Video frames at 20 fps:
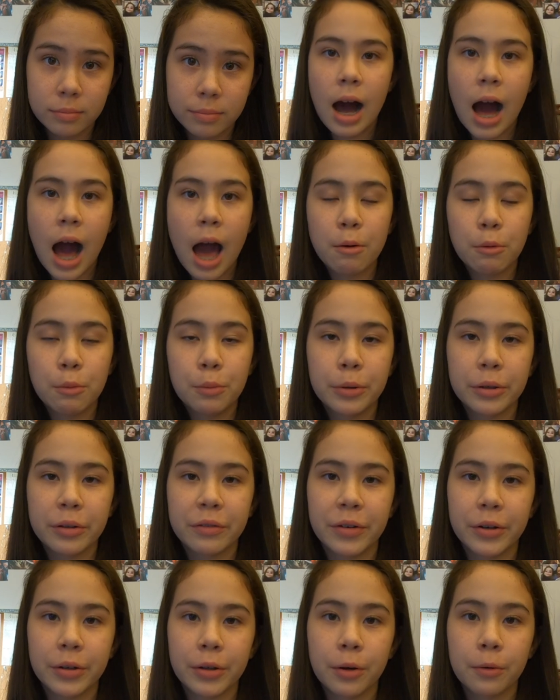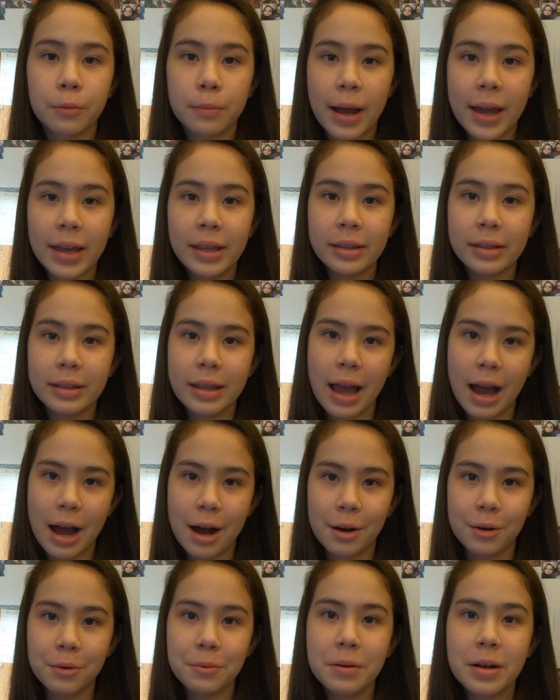I will put a photo right
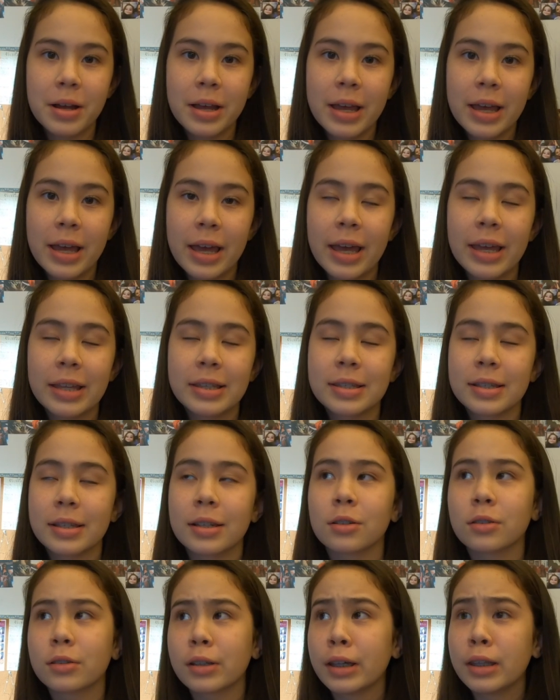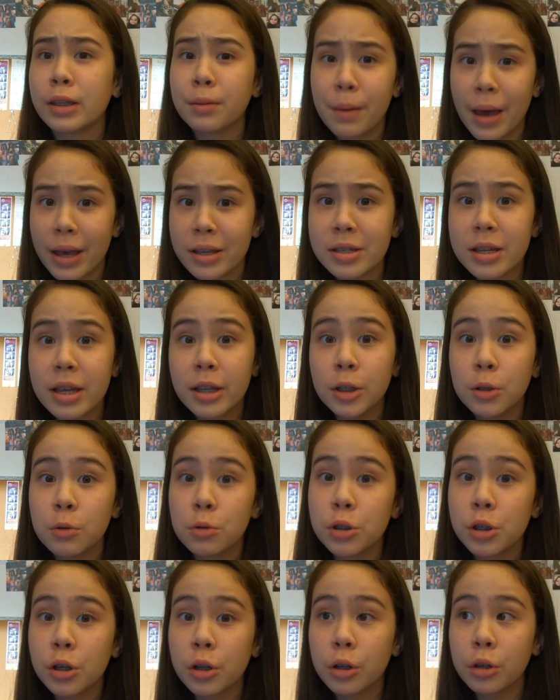now. It's literally the best, and you
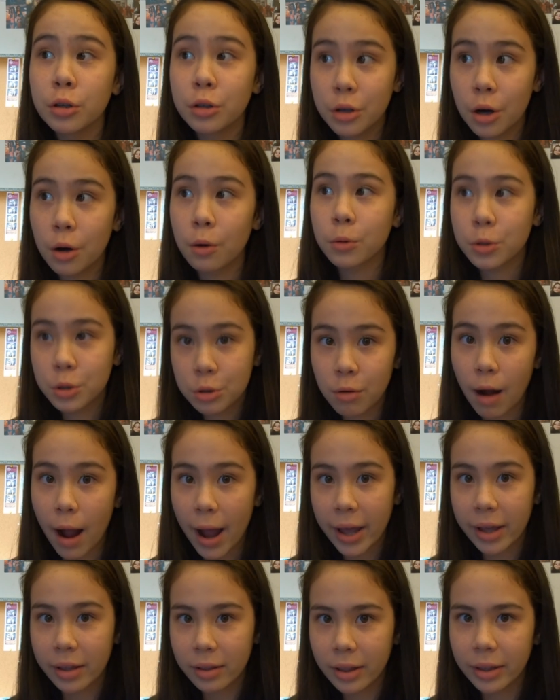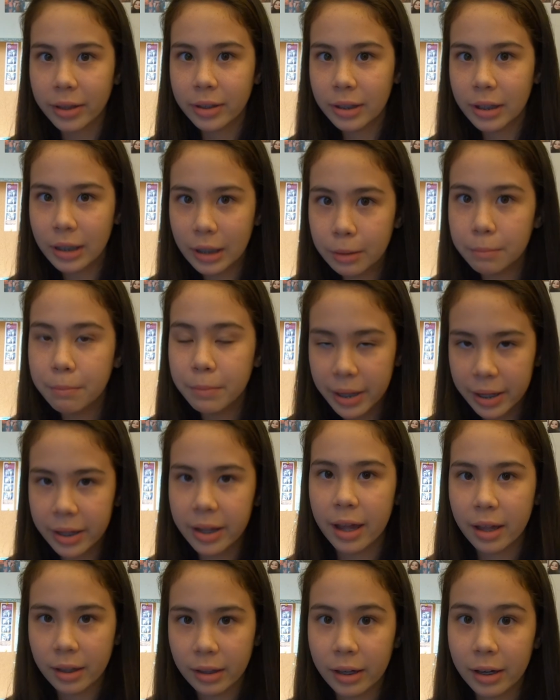should go try it like
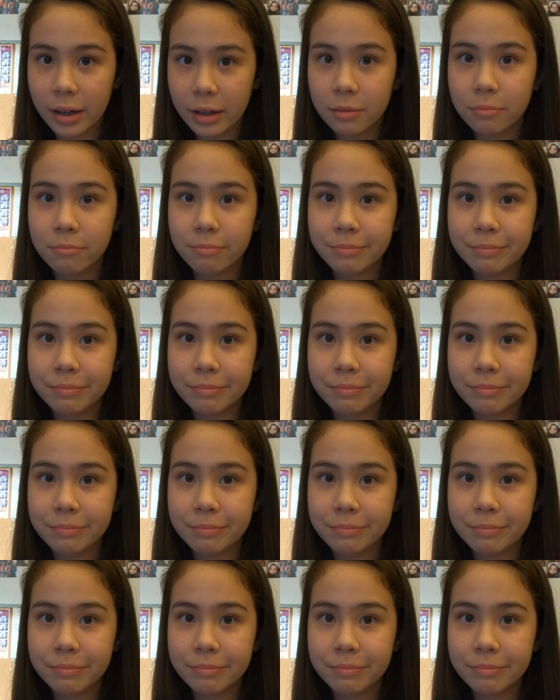immediately.